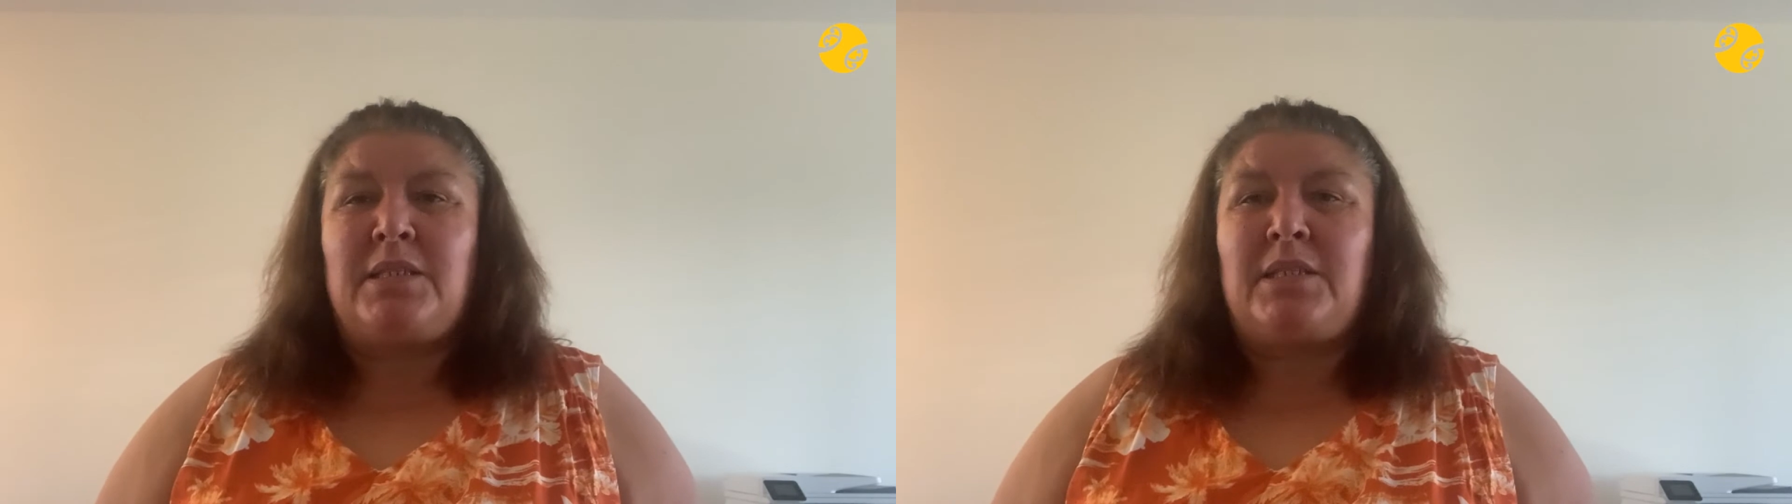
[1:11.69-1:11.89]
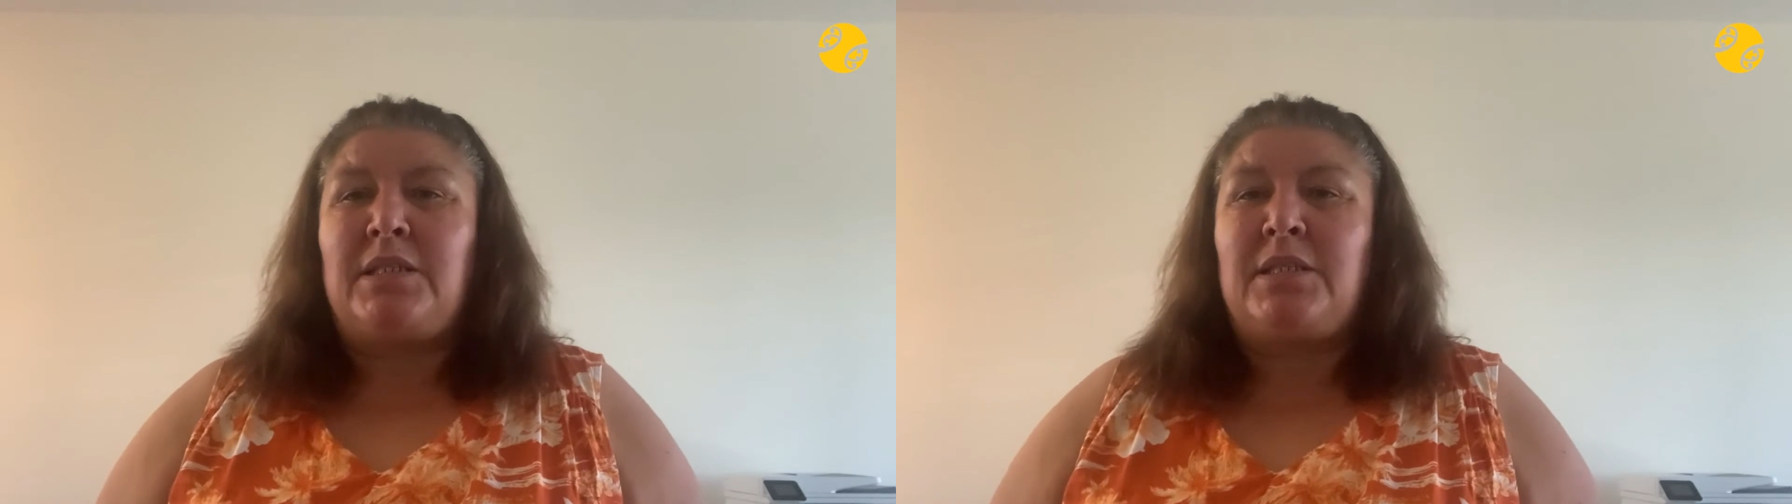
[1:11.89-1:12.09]

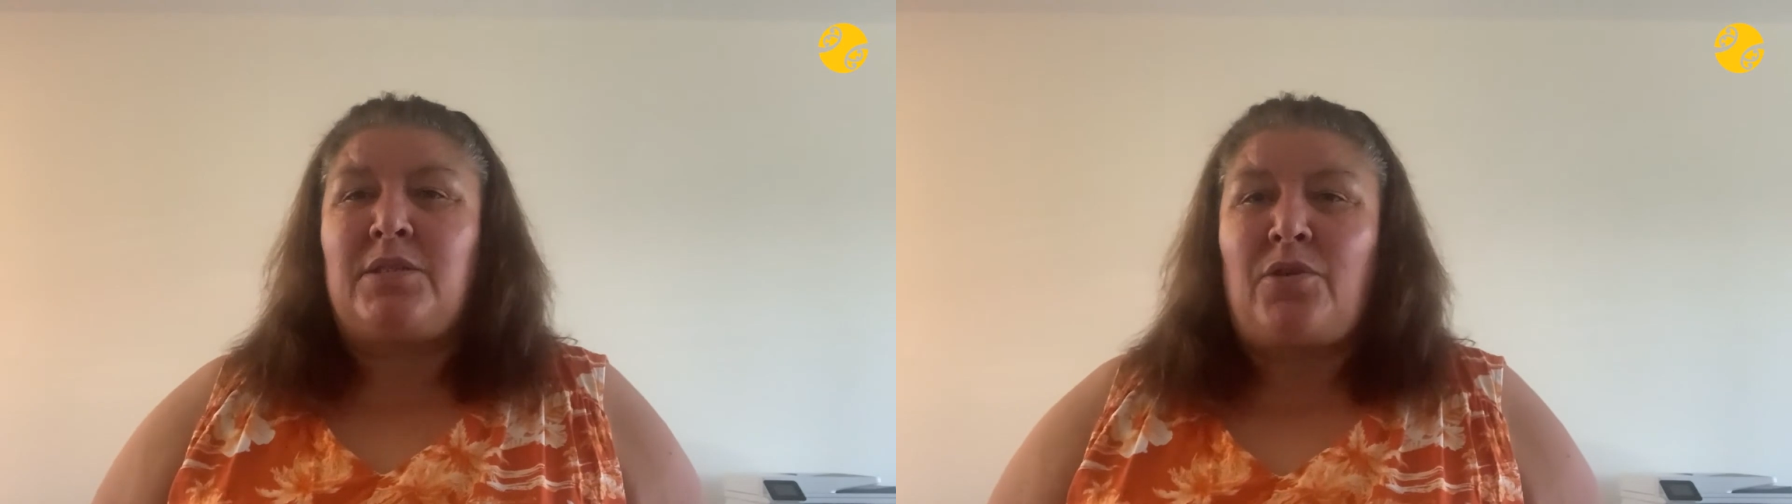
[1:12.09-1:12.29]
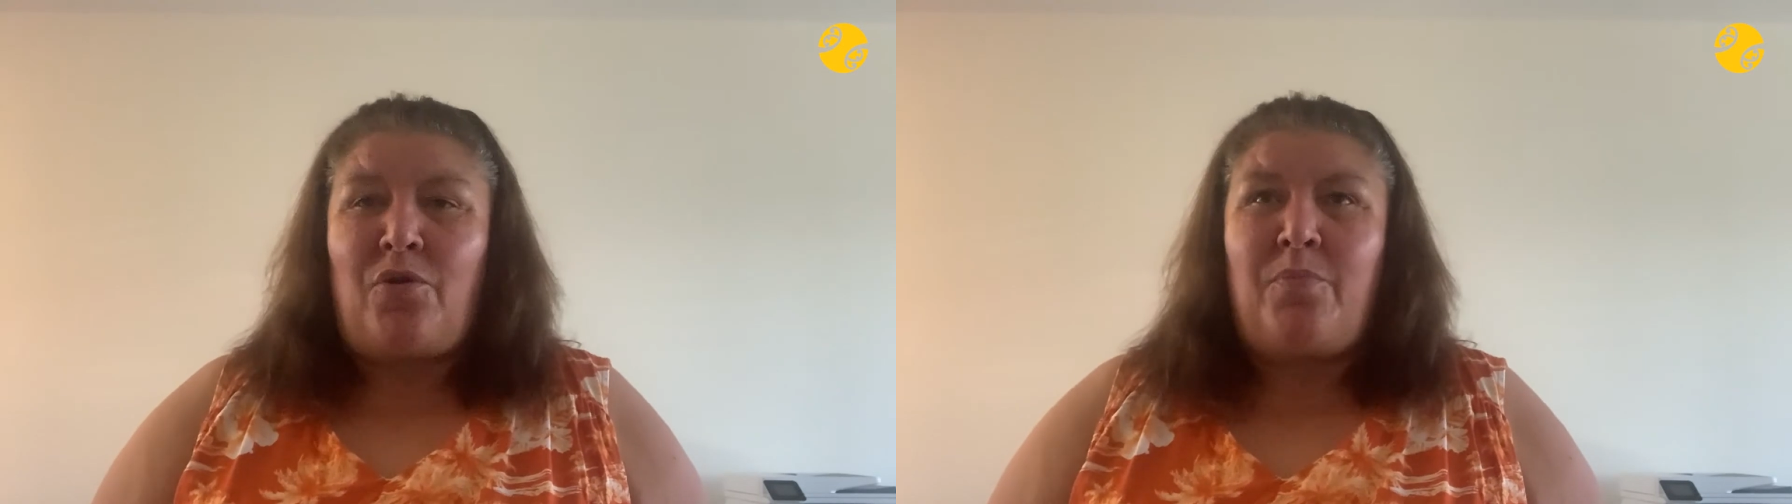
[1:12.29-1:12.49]
see
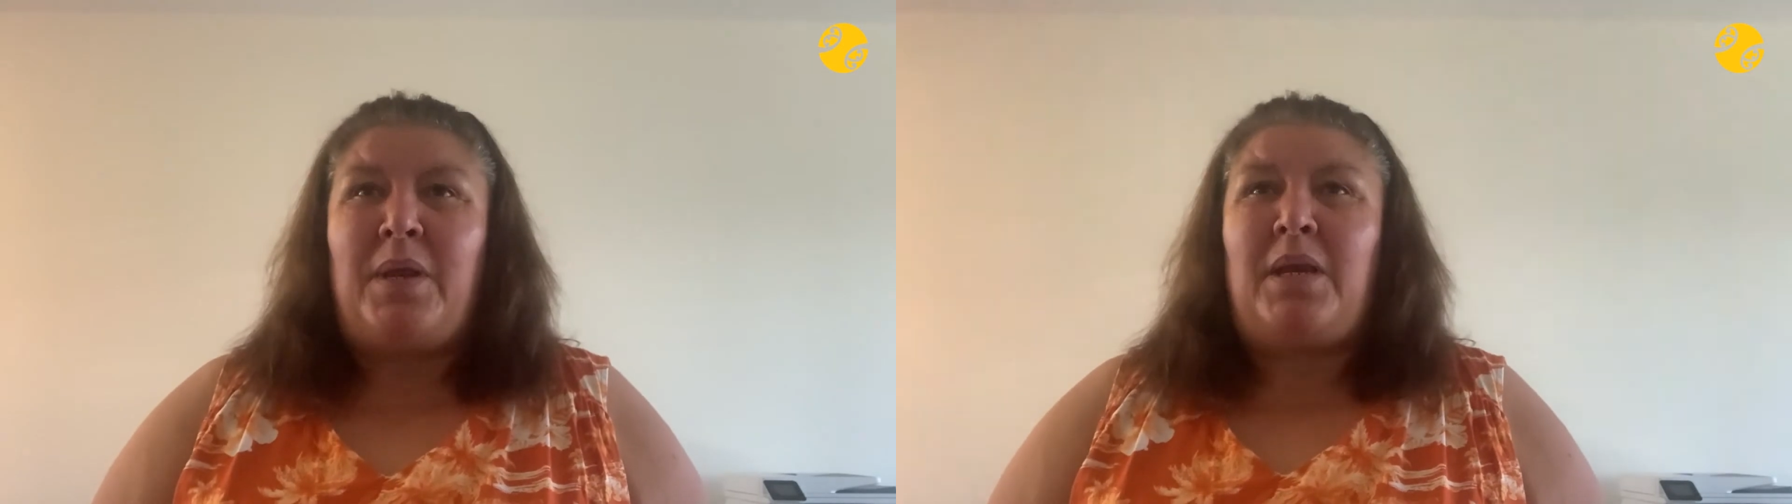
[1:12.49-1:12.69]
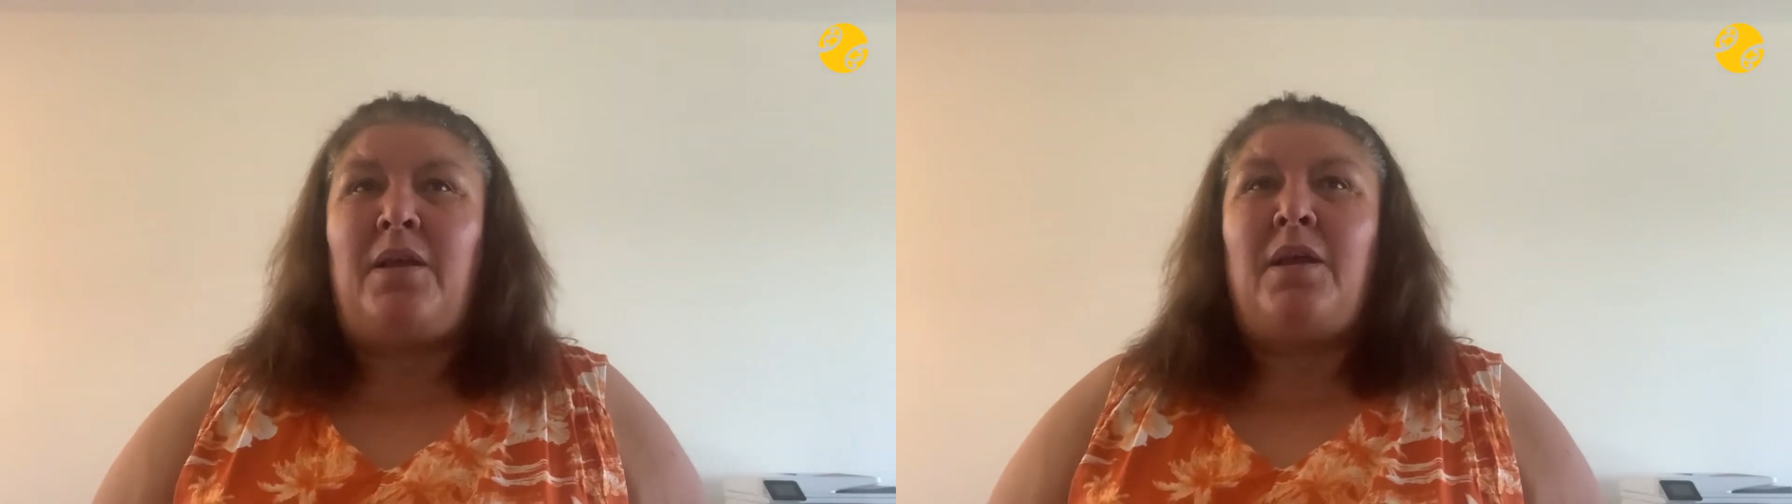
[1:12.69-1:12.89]
so
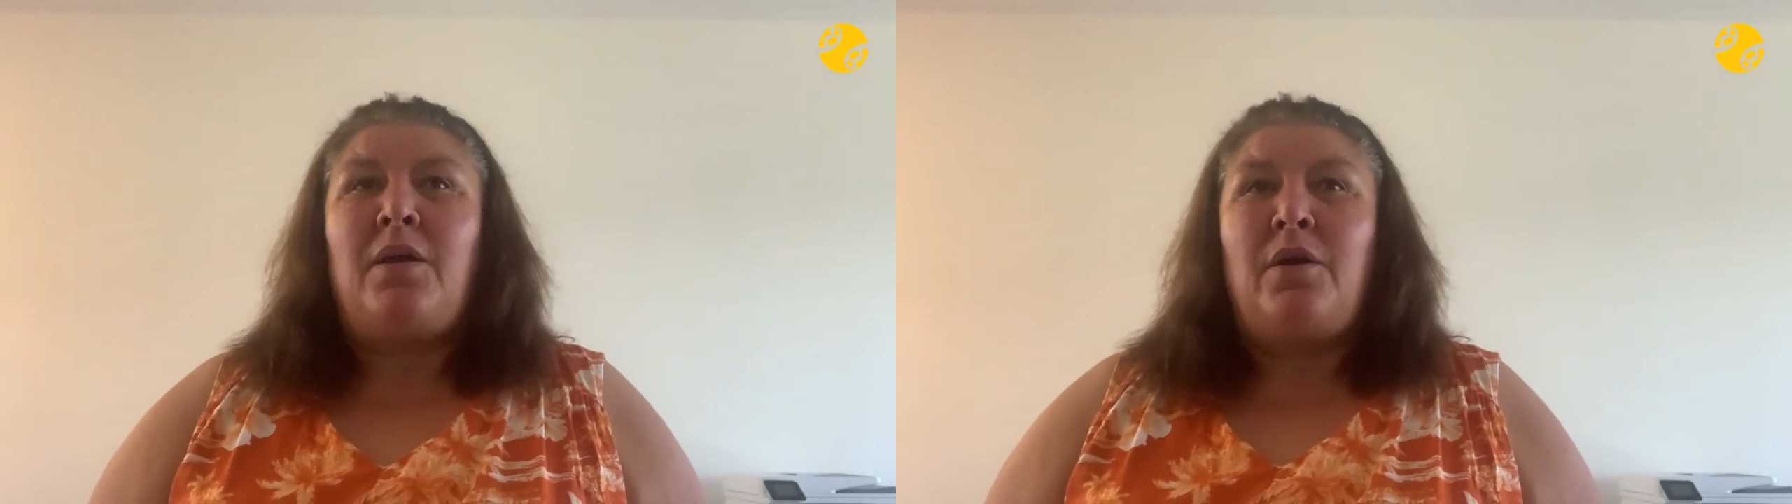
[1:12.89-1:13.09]
many